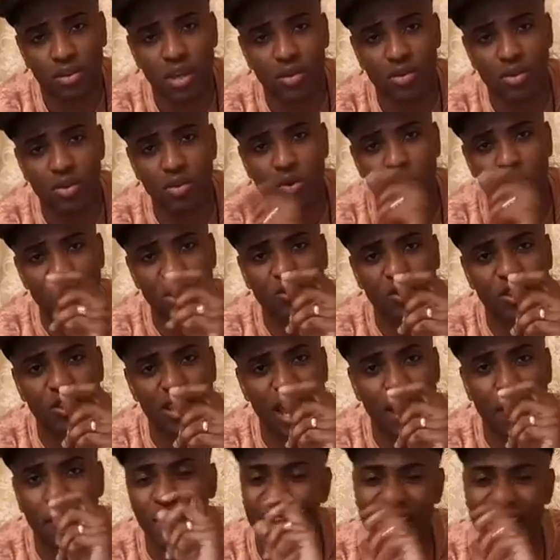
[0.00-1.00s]
they request
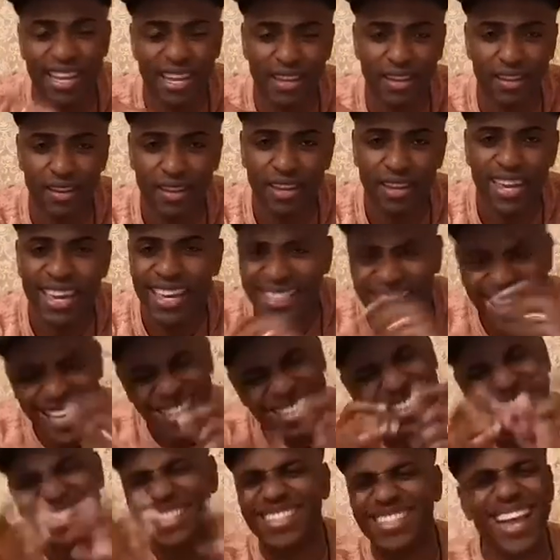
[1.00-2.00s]
for their money.
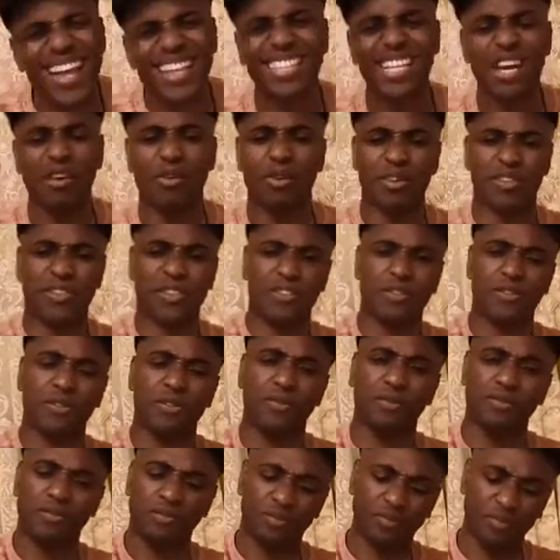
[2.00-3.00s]
This is dangerous.
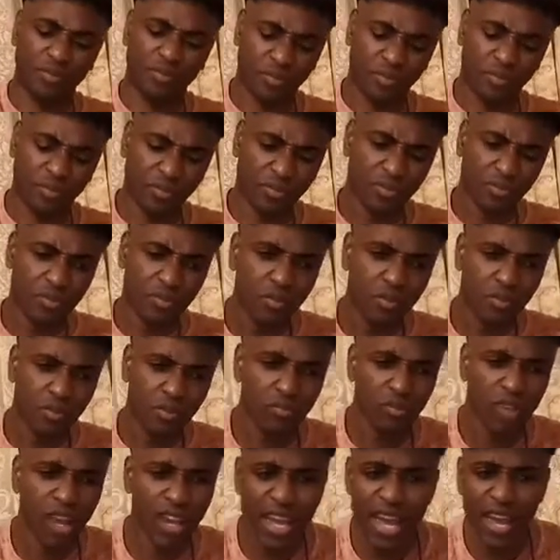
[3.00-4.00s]

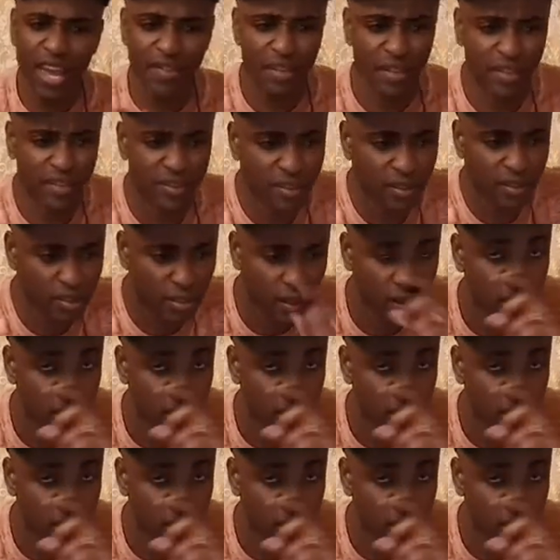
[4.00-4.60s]
Hear this.